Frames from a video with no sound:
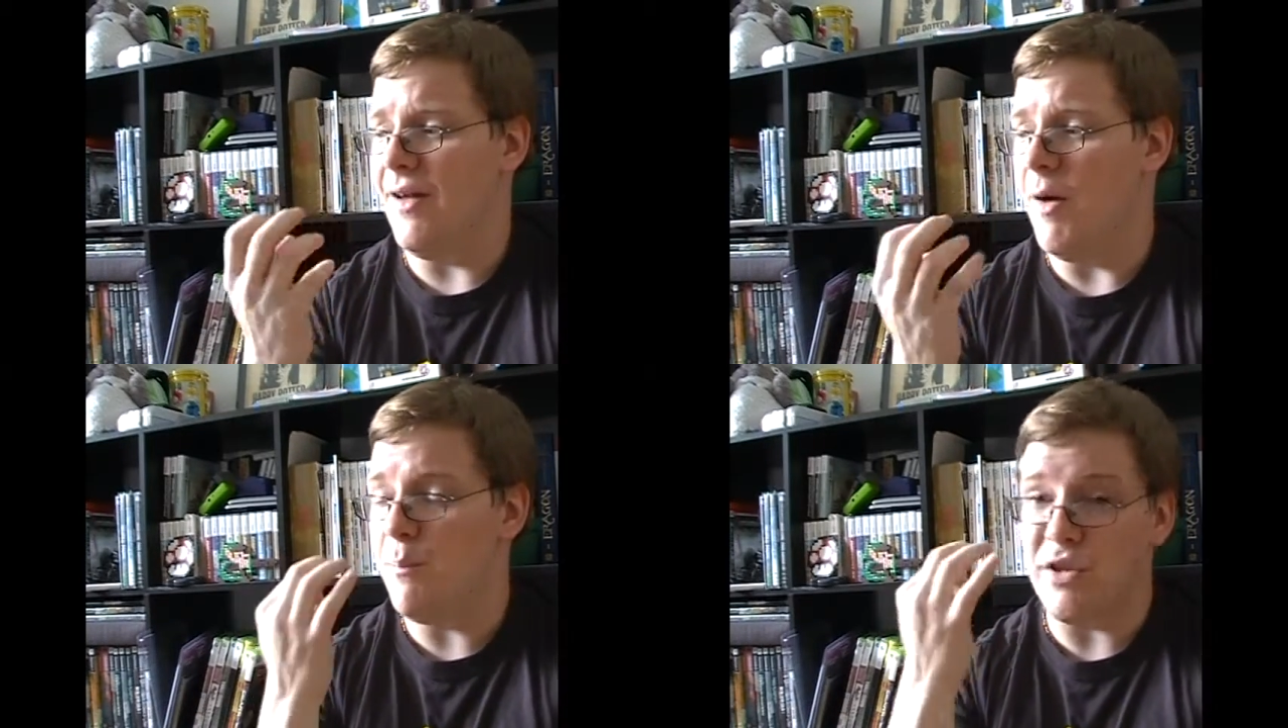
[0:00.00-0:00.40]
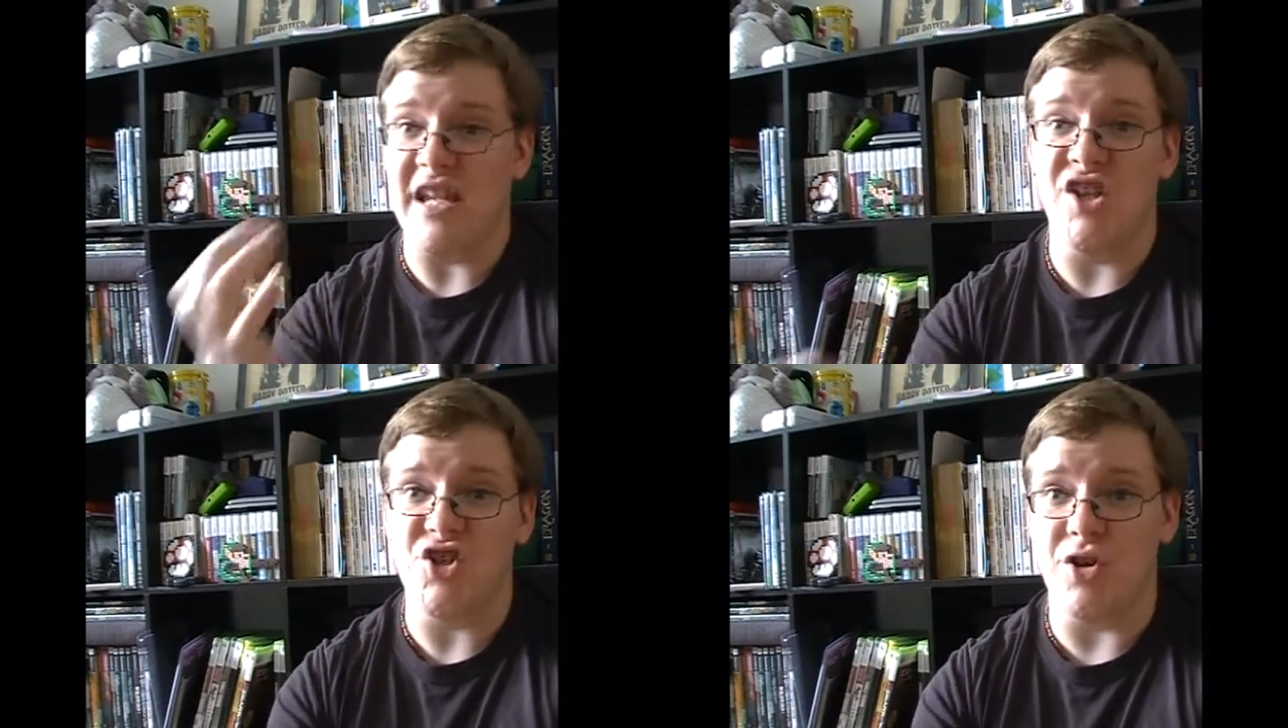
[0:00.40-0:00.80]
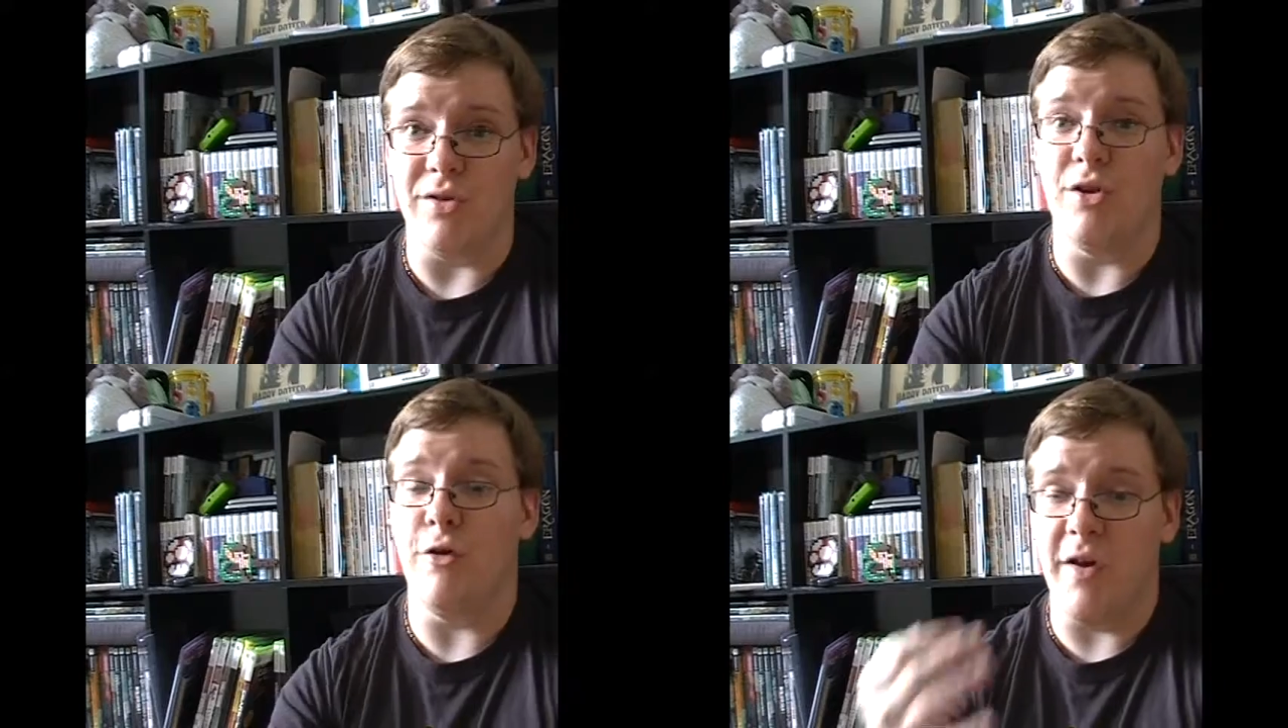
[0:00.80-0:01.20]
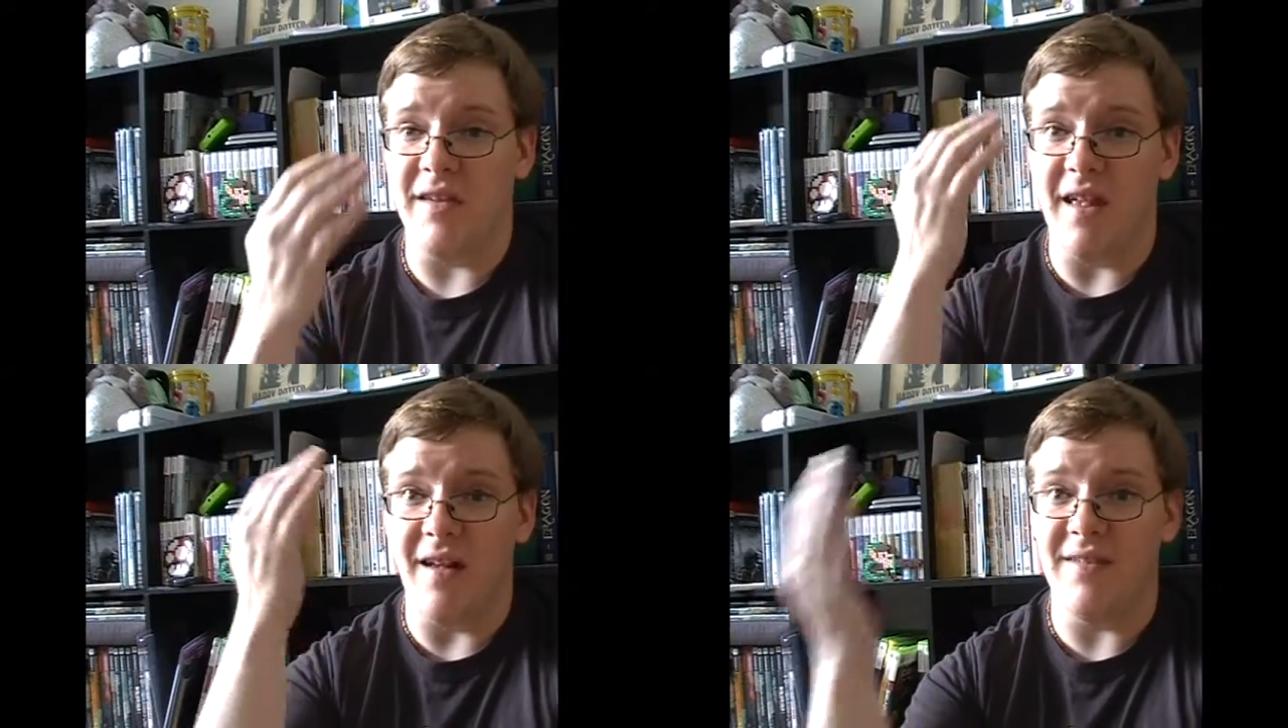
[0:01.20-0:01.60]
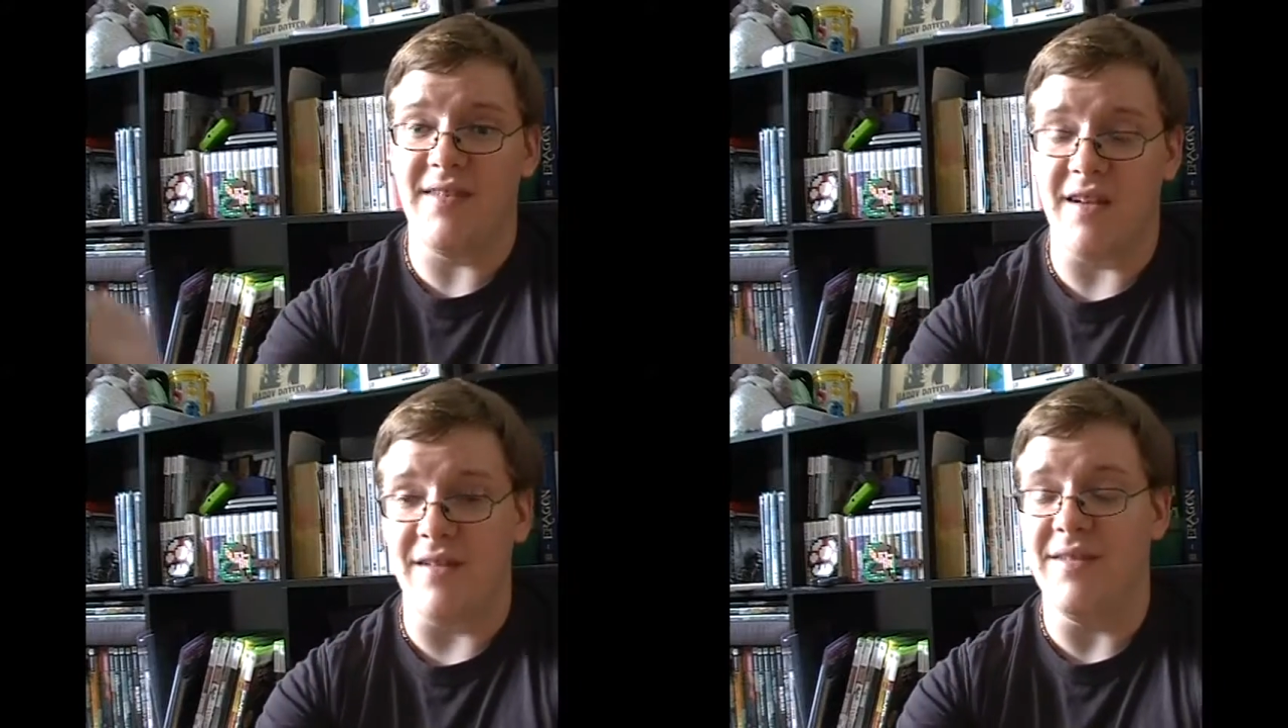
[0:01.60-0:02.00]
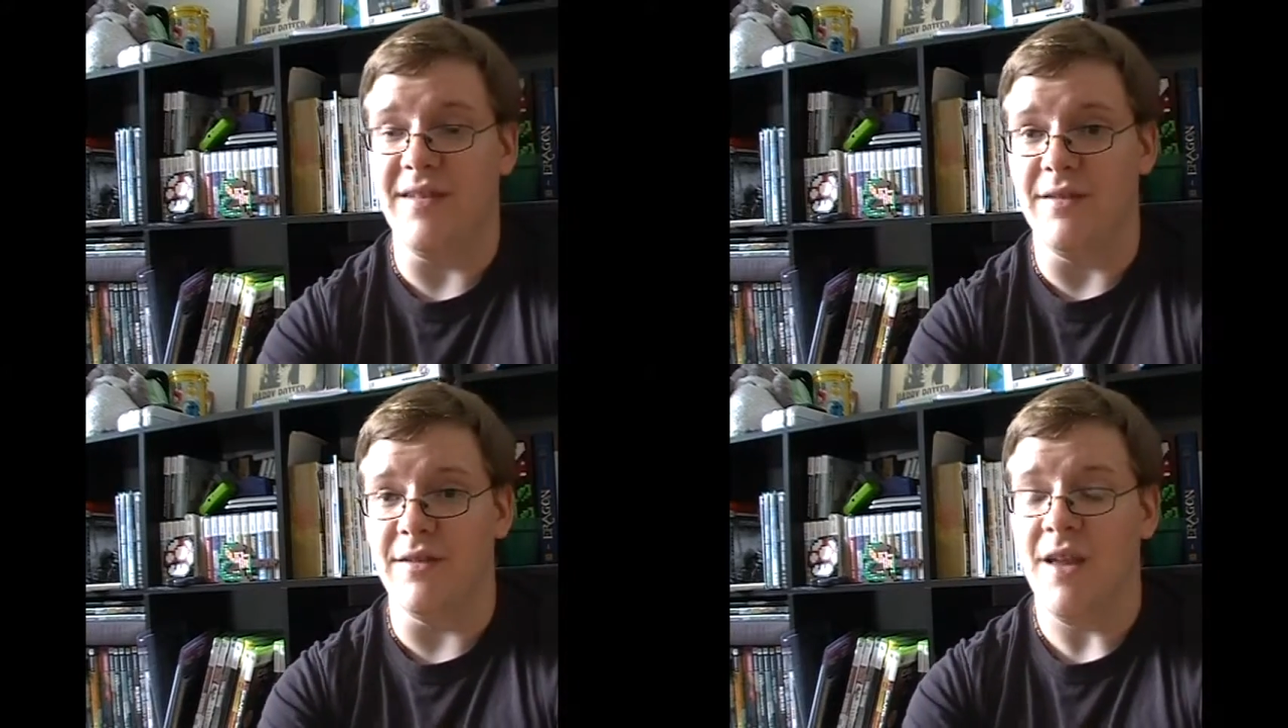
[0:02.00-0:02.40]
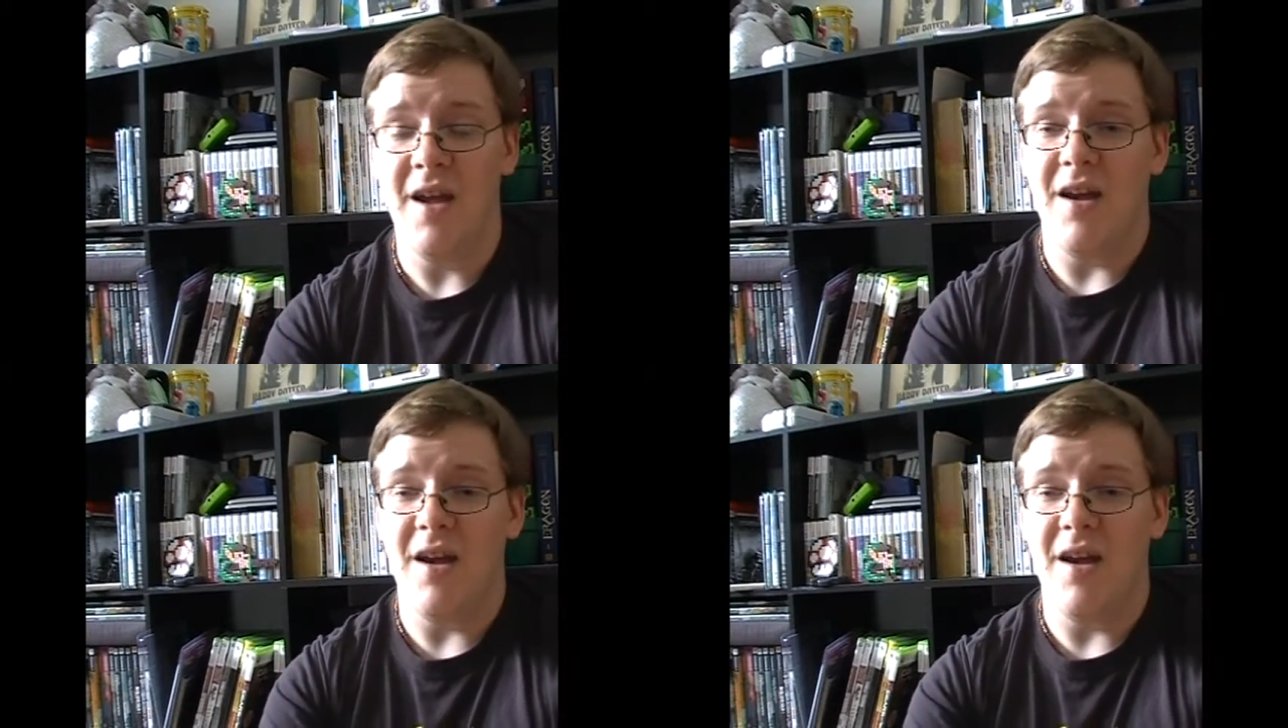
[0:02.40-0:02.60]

a potential to create a second season.